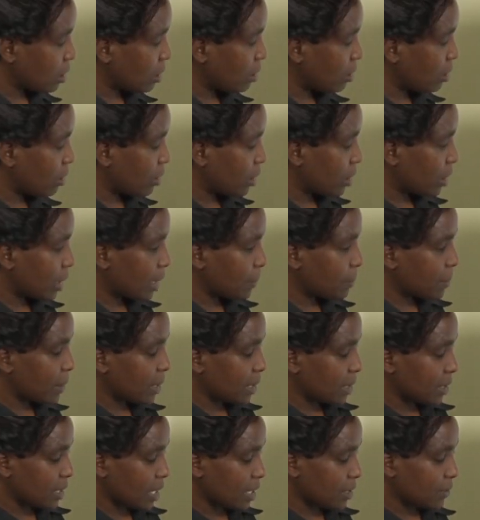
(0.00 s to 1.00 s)
or
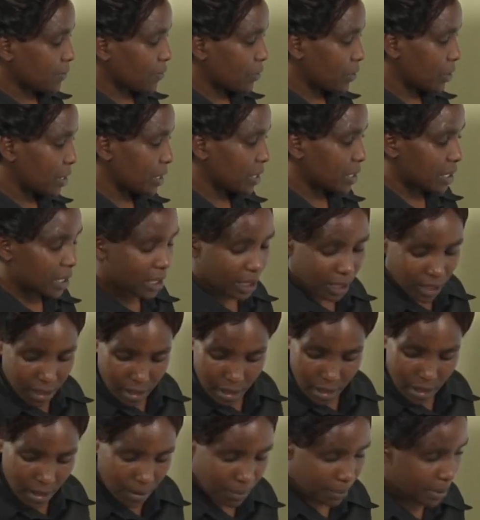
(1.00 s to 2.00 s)
apparatus for heating.
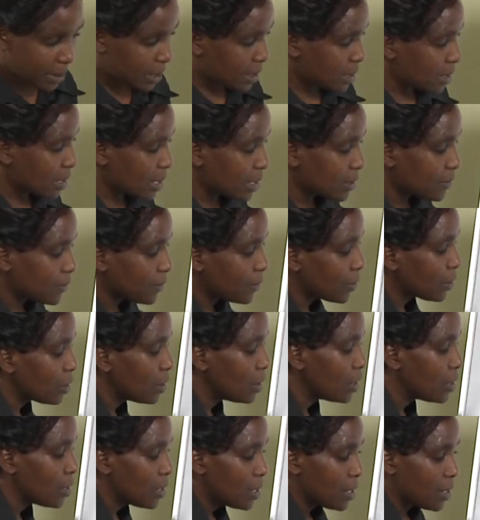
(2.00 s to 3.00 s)
Apparatus for
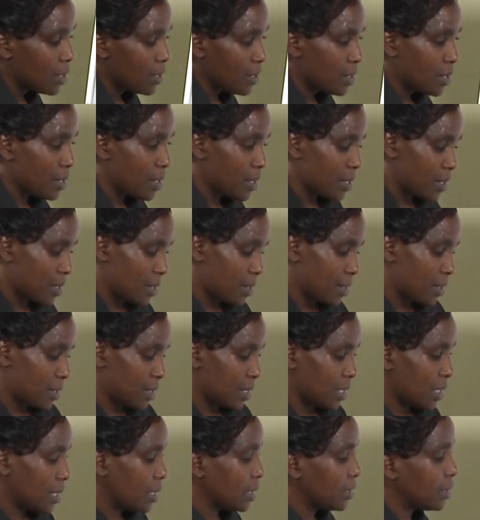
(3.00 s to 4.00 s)

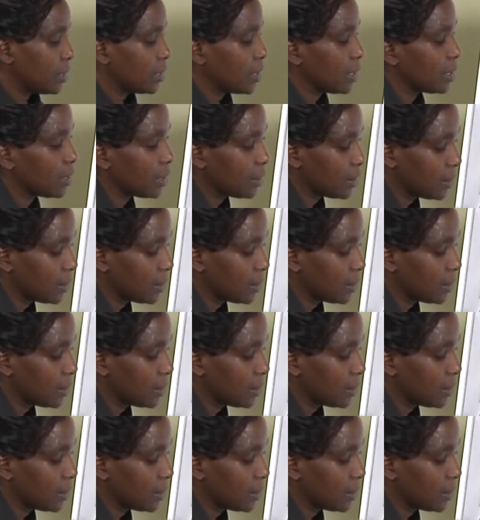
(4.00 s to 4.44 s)
heating.